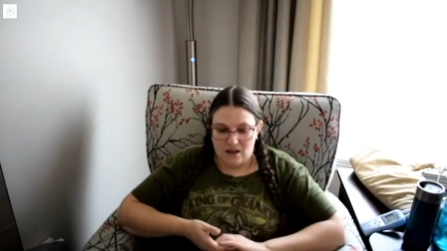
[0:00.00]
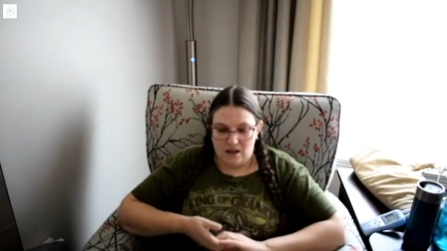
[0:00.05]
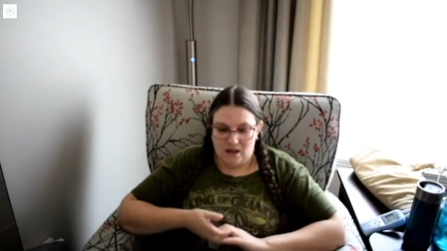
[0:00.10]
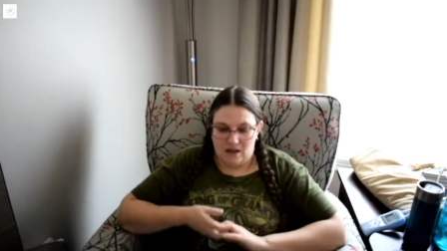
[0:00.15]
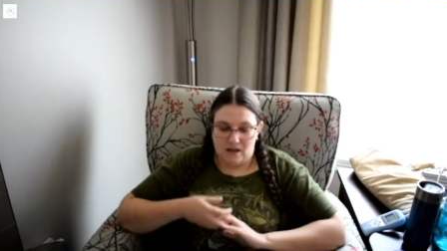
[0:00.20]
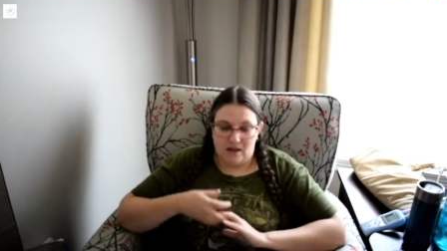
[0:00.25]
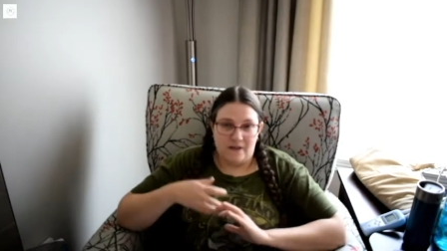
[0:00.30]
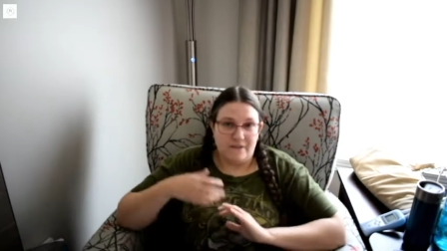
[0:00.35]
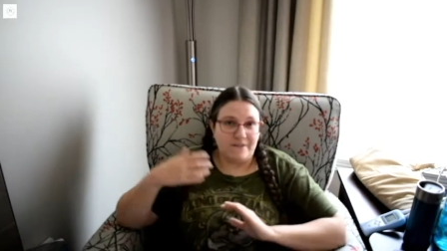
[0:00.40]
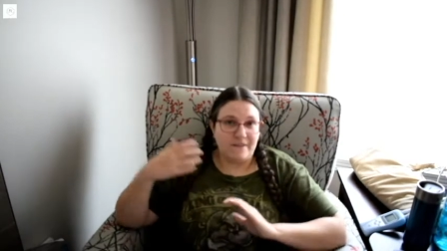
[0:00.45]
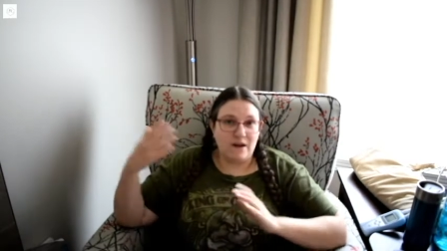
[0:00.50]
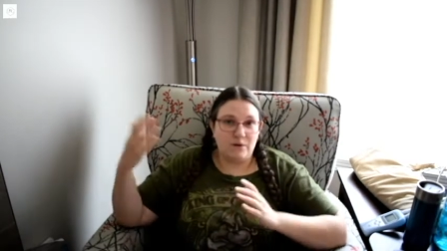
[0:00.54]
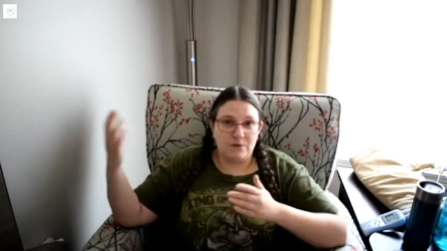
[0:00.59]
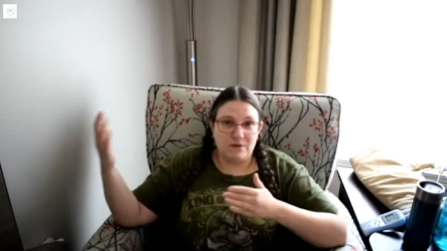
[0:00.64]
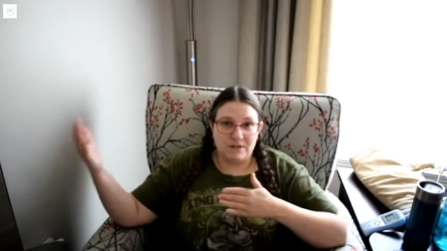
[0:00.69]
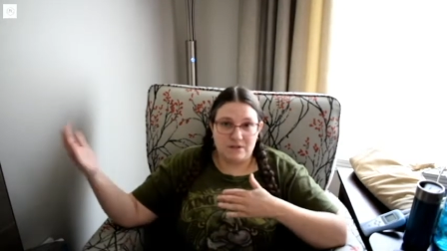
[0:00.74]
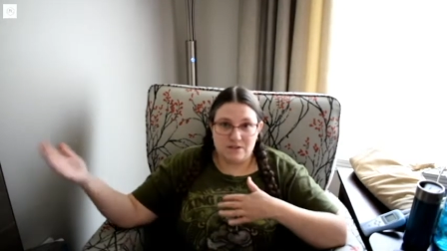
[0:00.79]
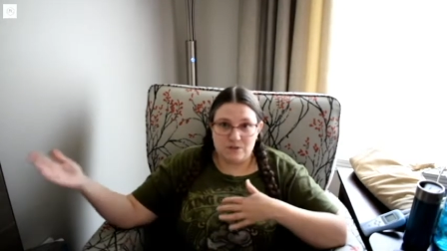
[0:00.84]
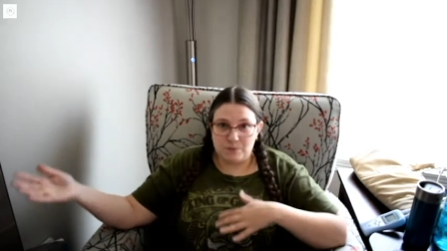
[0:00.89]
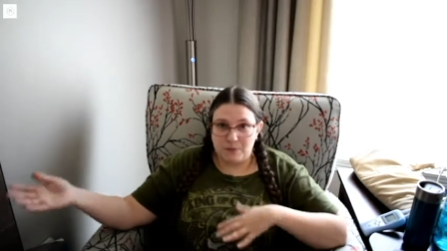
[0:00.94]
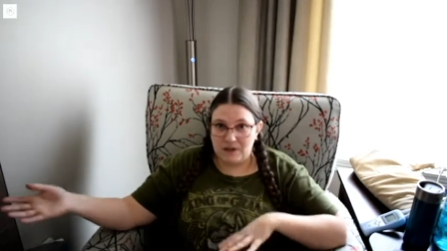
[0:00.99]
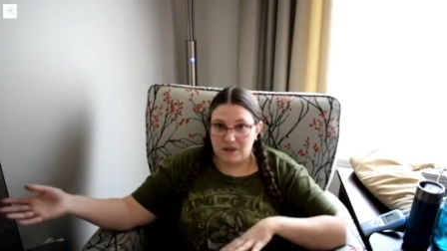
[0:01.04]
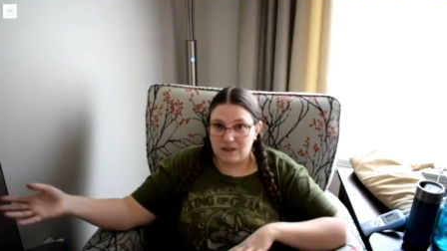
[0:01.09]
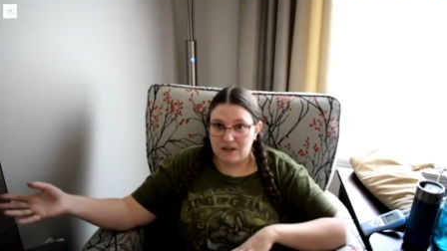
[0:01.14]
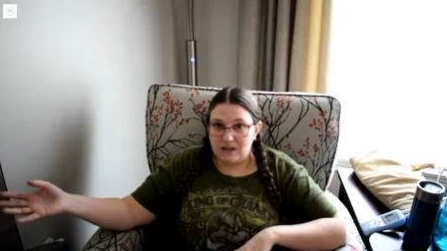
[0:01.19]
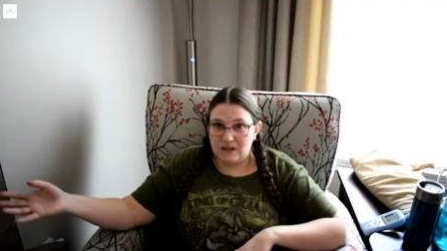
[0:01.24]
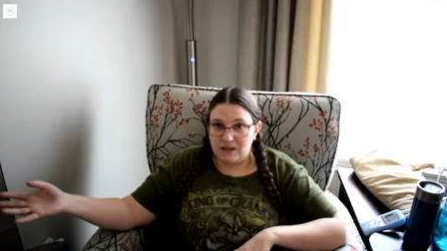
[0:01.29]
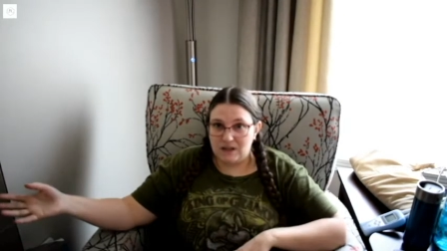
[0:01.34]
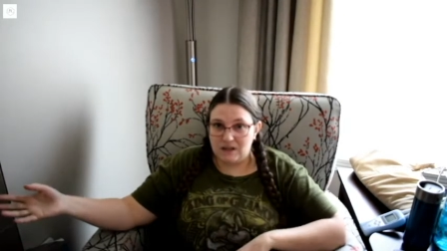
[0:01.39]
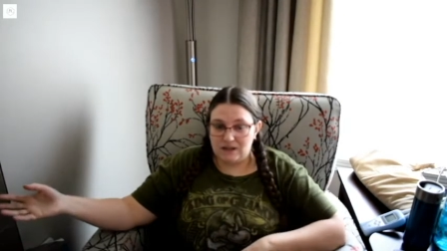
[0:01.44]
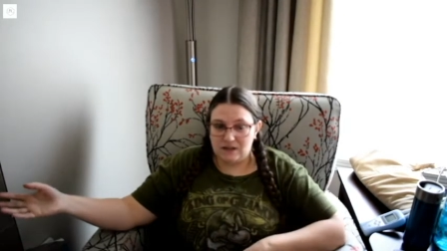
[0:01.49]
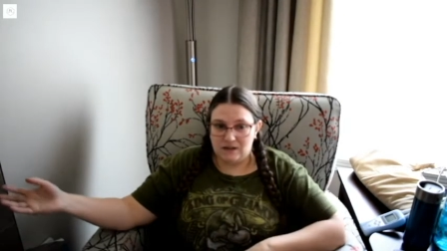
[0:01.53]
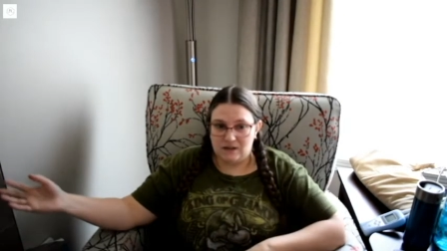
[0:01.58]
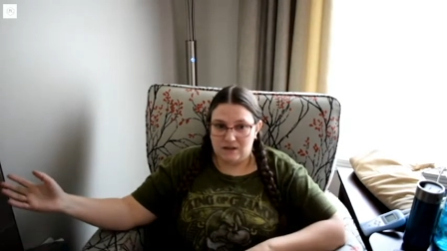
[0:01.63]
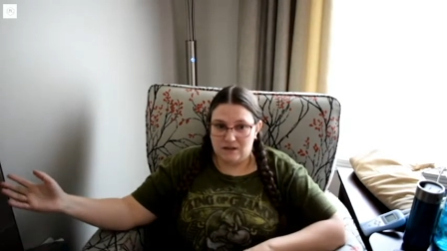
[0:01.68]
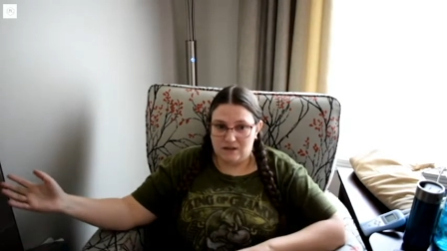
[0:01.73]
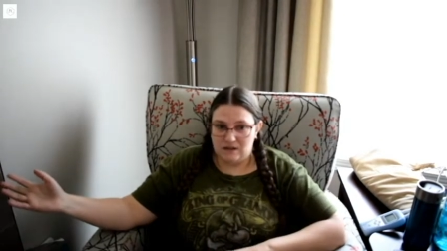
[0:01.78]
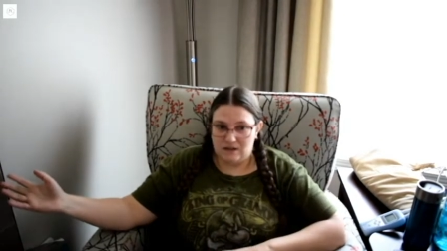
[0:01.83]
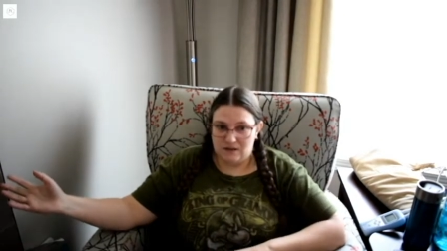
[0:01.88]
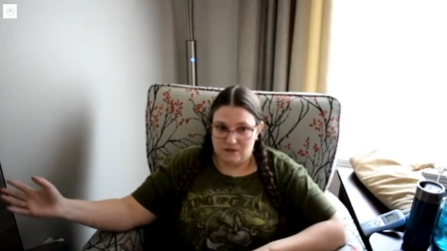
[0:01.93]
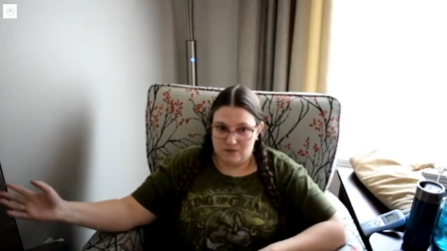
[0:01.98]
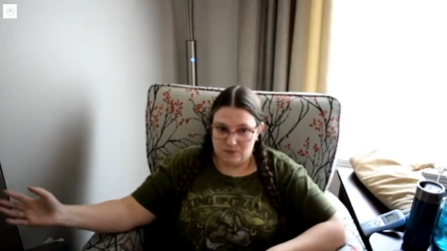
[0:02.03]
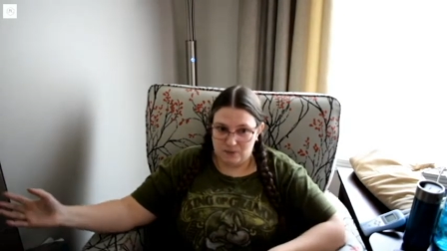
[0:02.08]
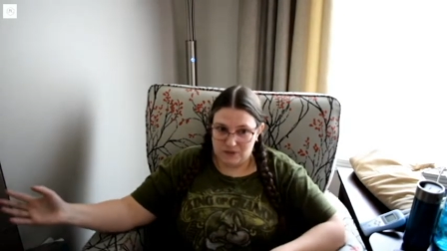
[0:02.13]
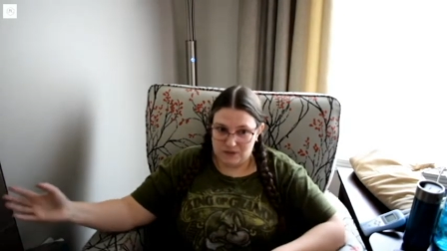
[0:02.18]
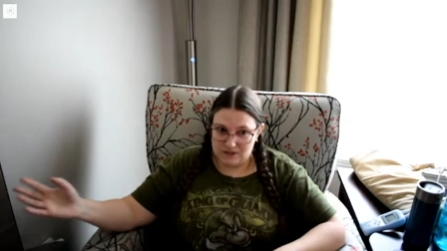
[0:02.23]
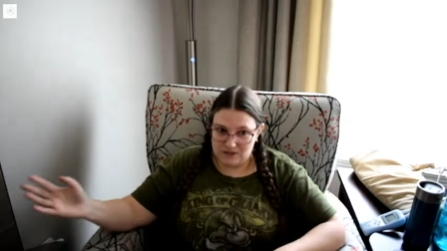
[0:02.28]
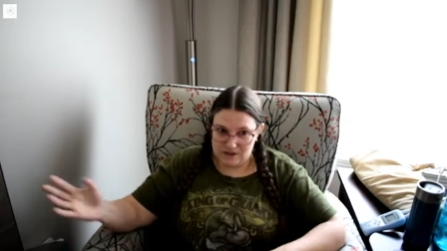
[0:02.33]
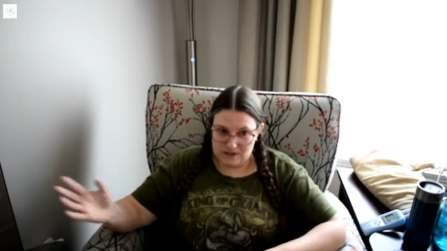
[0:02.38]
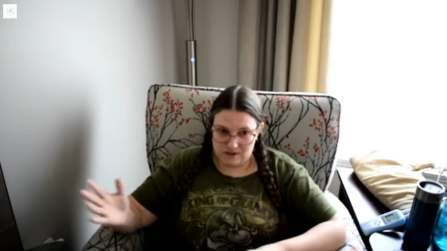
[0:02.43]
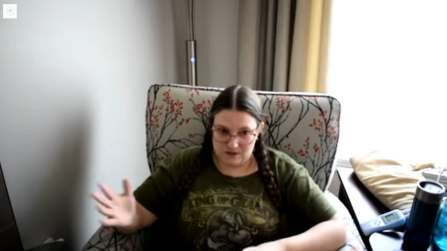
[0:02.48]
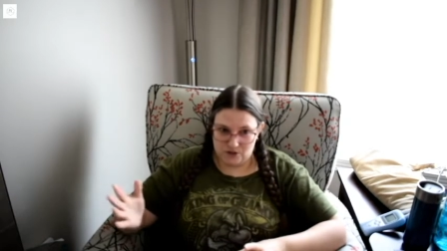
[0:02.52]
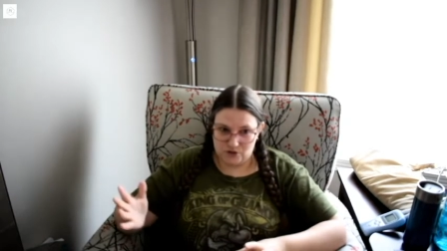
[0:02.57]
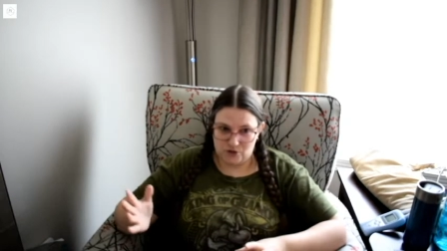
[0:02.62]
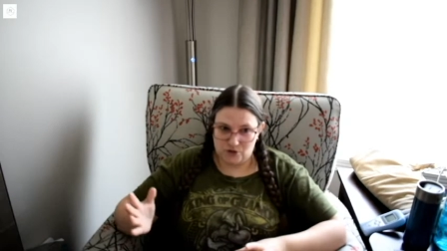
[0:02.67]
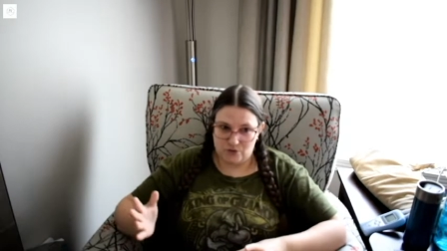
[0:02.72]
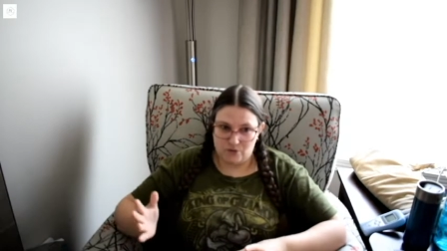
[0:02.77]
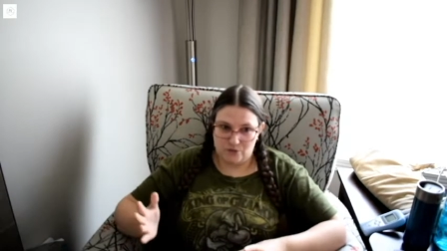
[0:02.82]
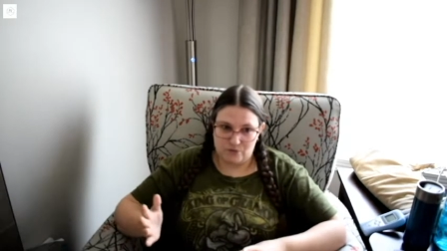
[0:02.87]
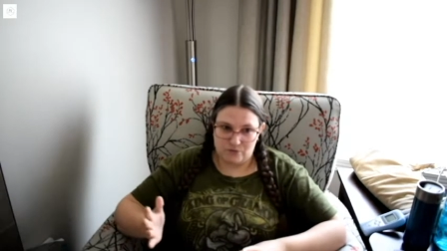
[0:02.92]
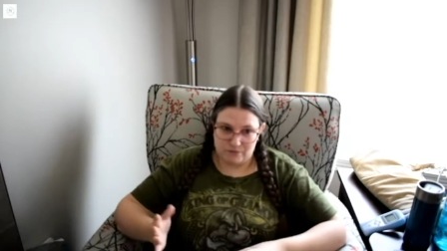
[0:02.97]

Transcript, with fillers: Uh, that one did spring a leak and we decided to